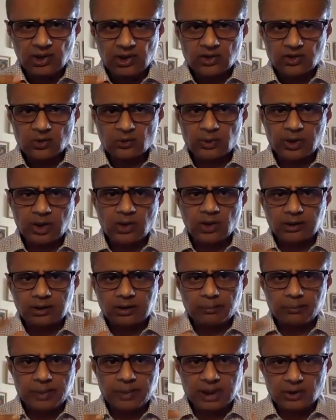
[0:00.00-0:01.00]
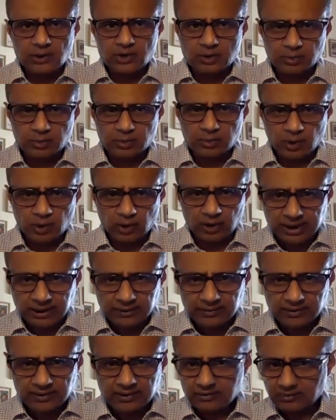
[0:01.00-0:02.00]
so we call them B to small b,
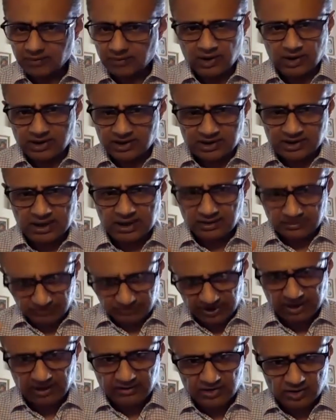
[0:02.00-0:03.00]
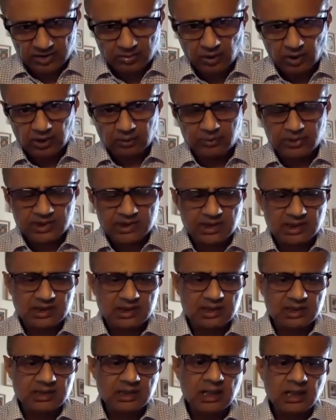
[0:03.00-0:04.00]
because they are very small
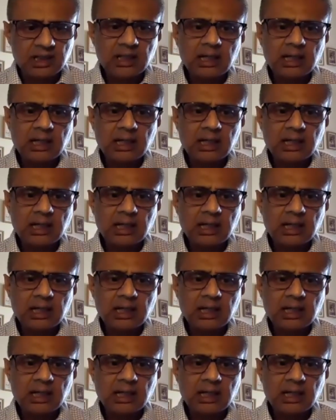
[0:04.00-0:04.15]
businesses.